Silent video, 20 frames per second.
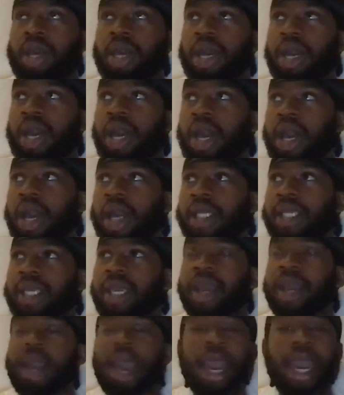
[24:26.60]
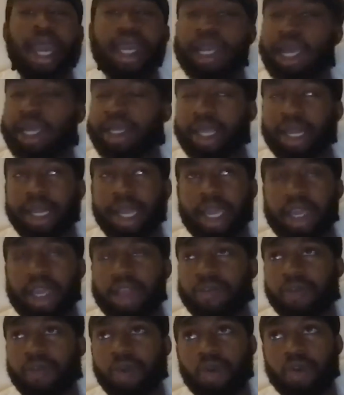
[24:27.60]
yeah, I had like the
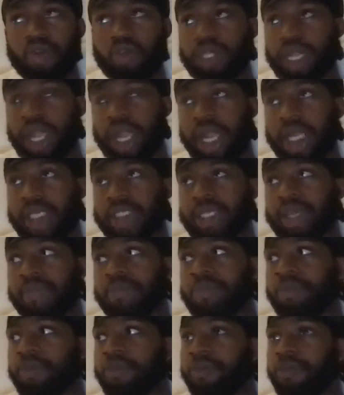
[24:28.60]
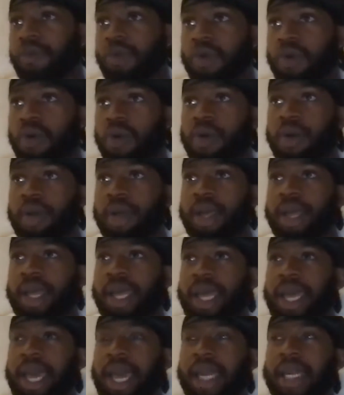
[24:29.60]
layered vocals, like I said before,
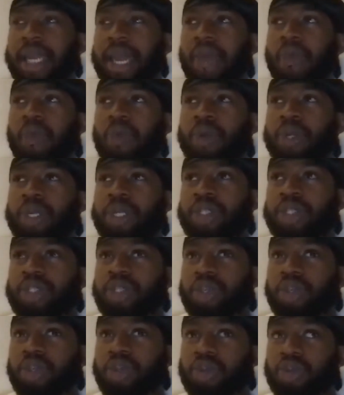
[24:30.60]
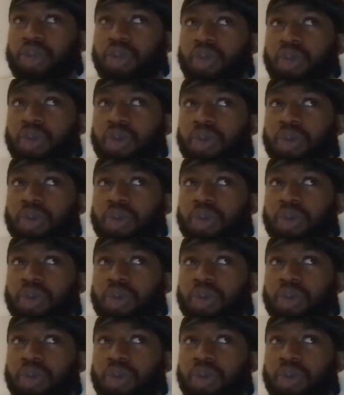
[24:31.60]
and I wanted to